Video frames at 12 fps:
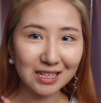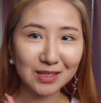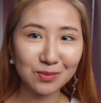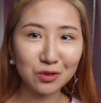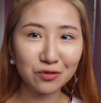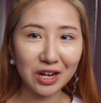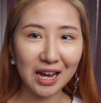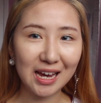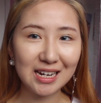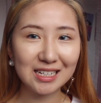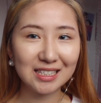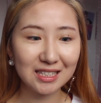Let's move
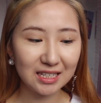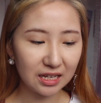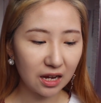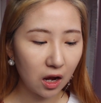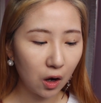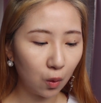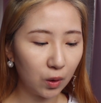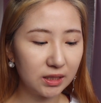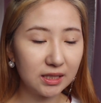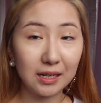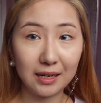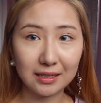ahead and see
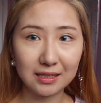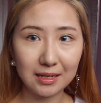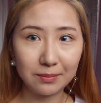what's the next